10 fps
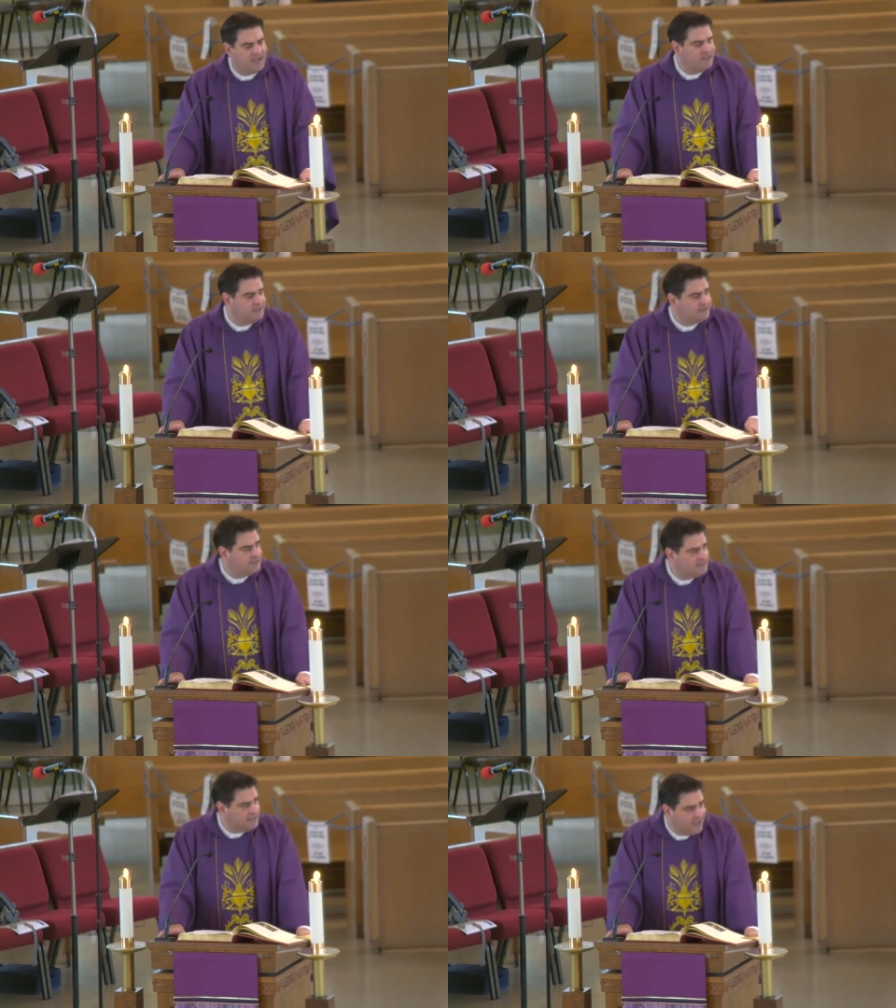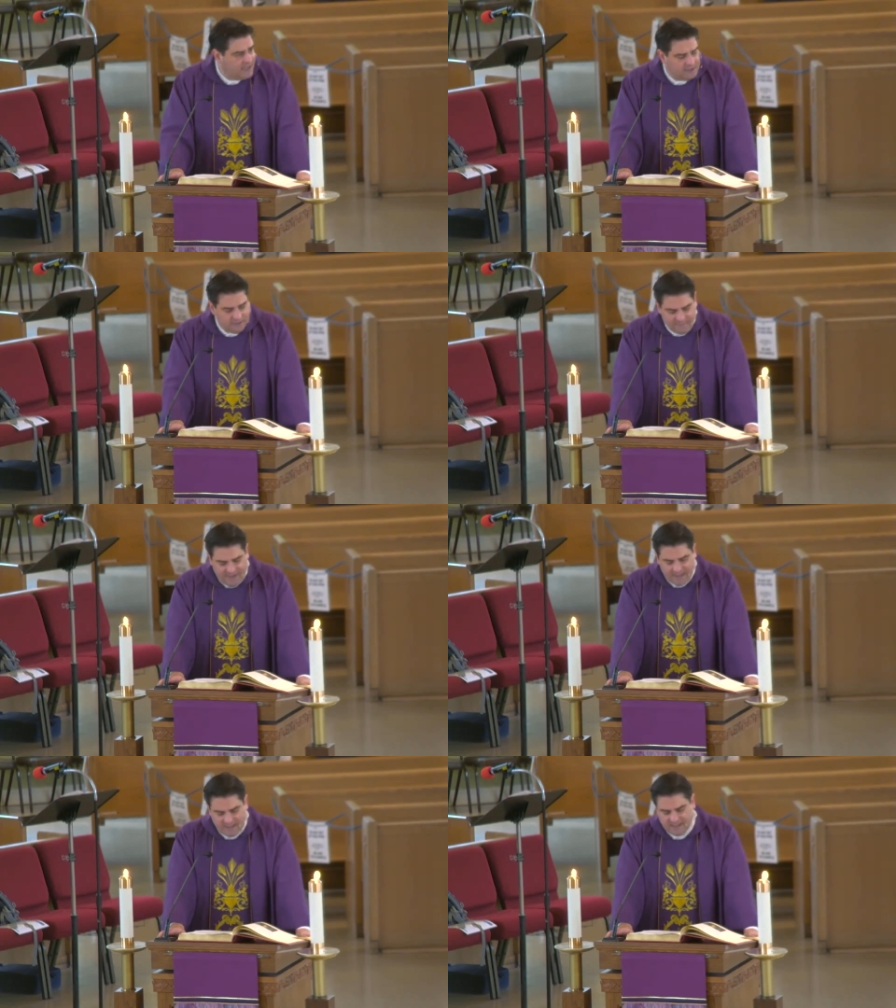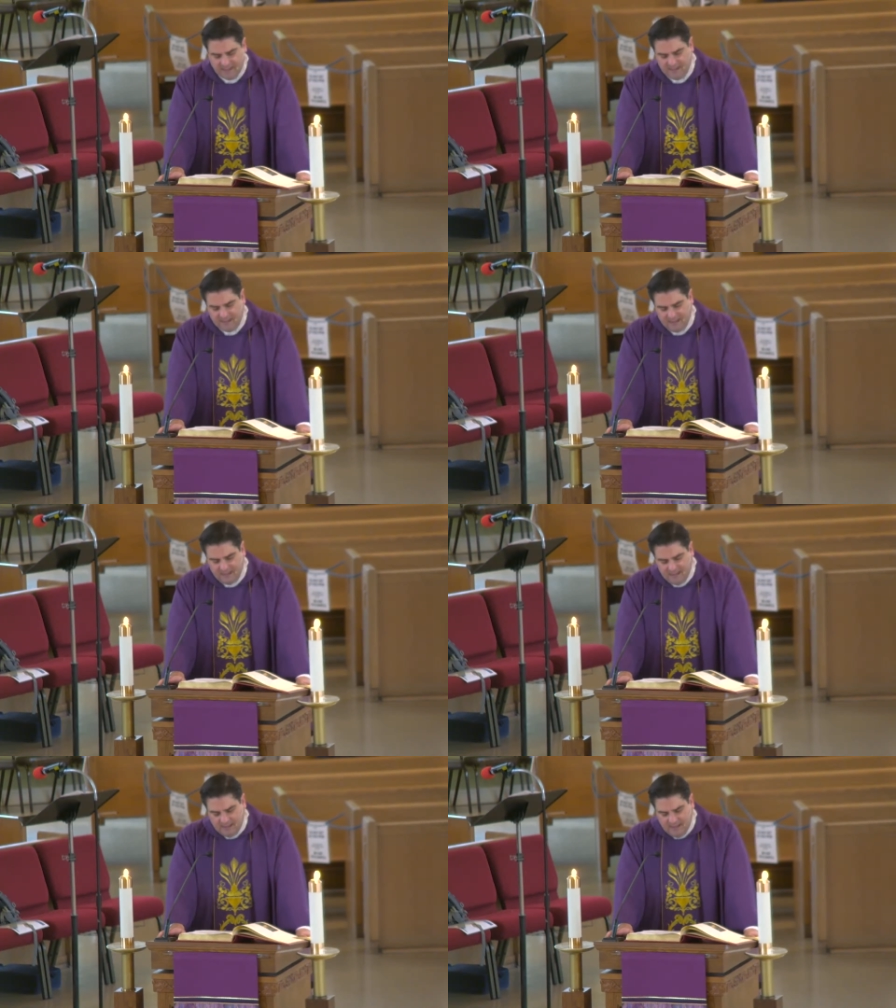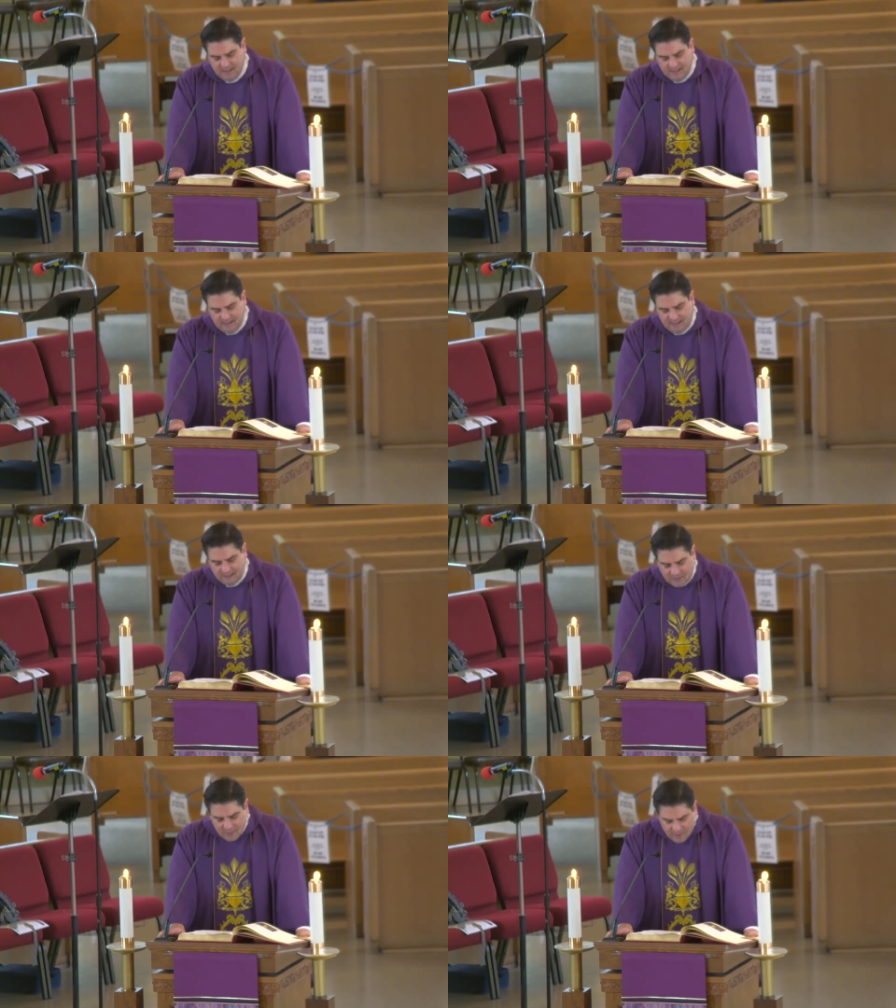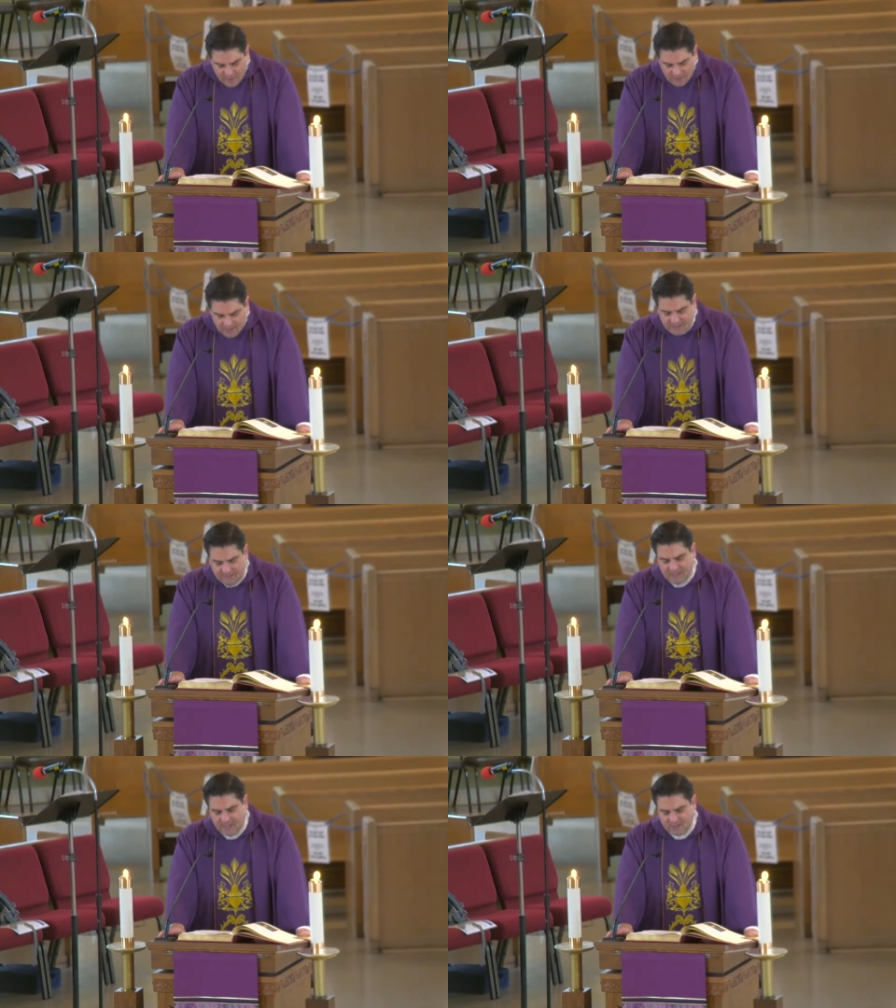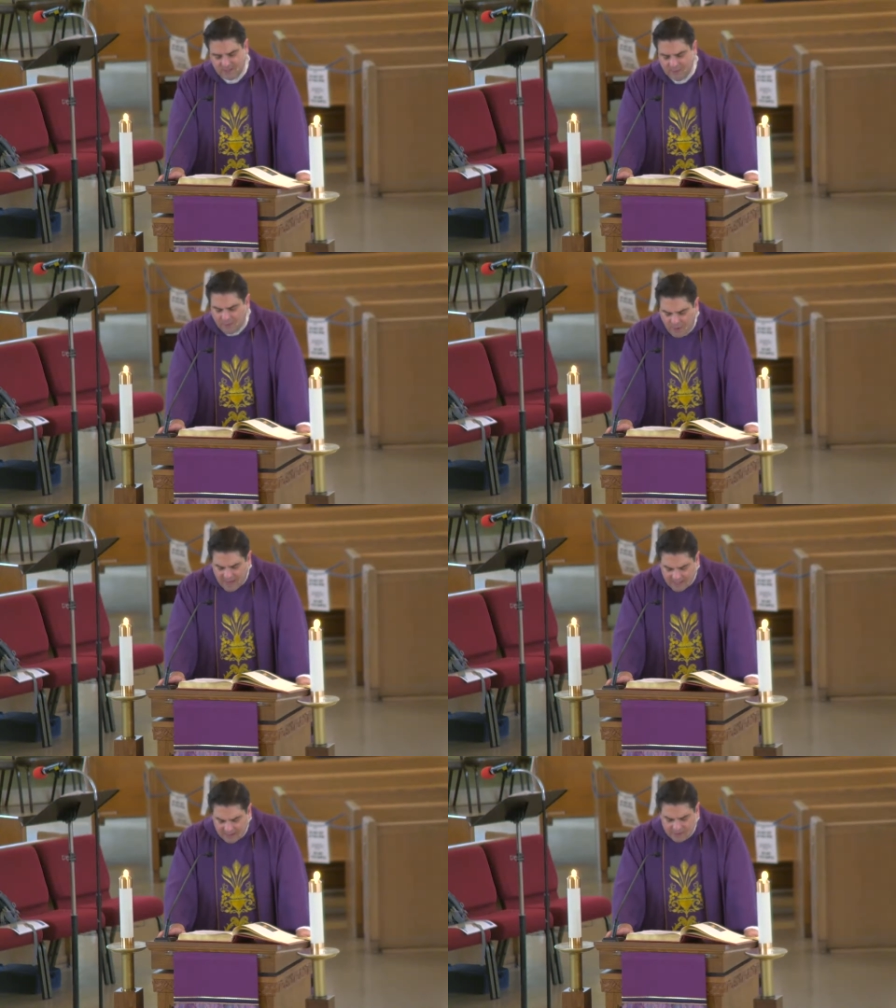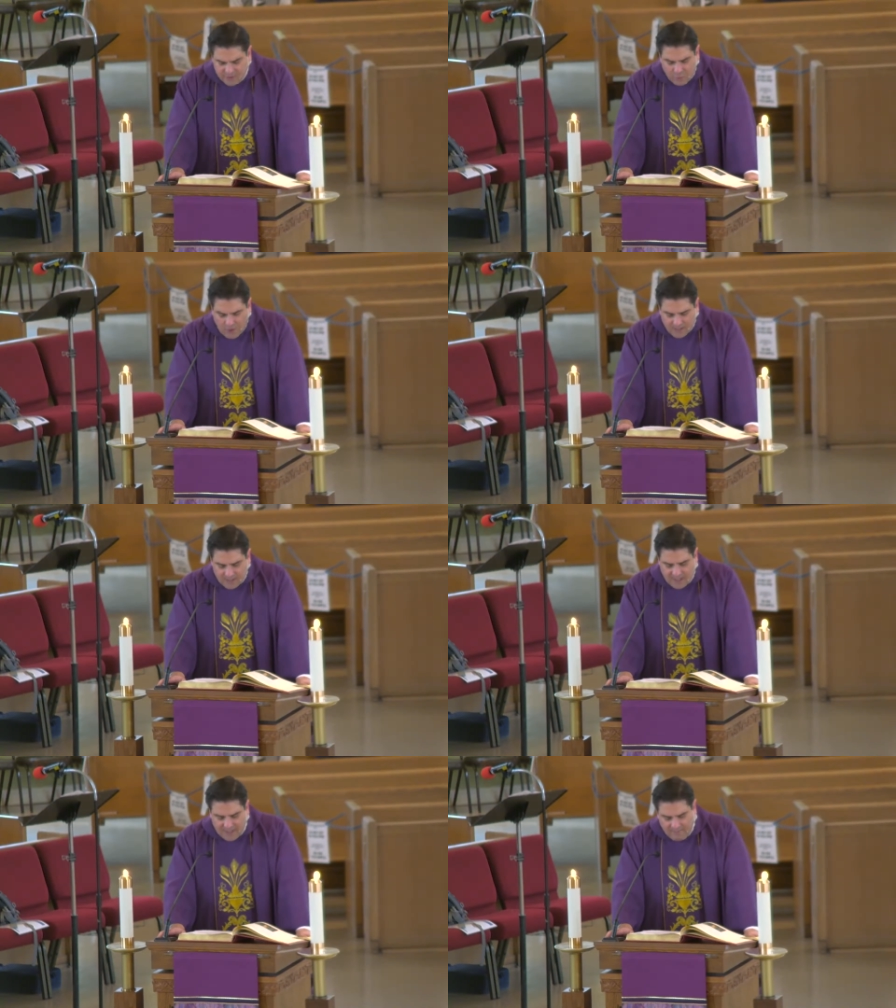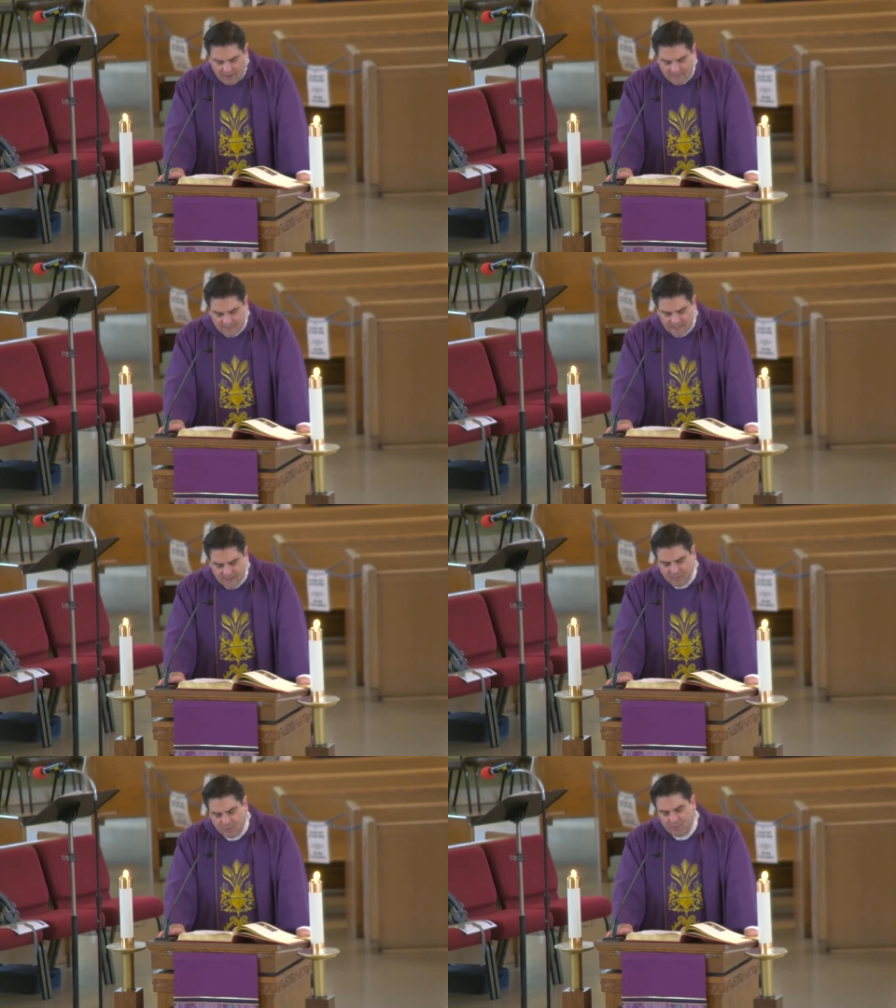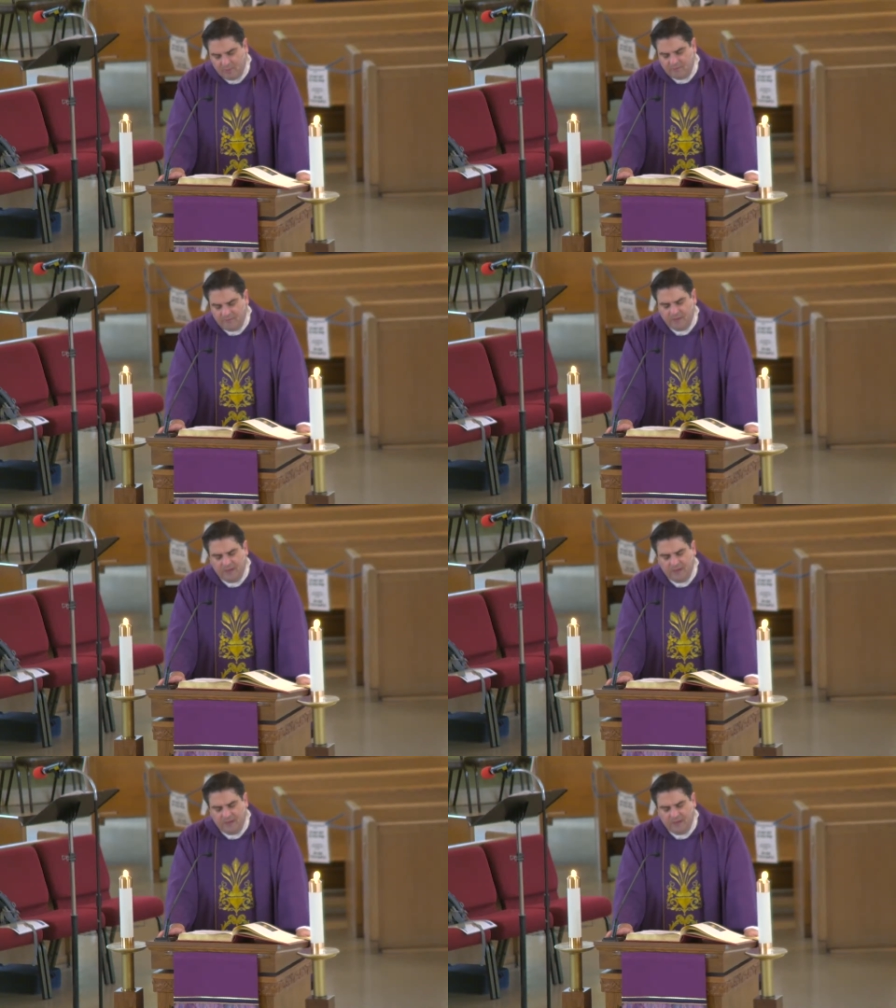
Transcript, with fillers: This is the idol of vanity. And so the third temptation, a miraculous swan dive off the temple roof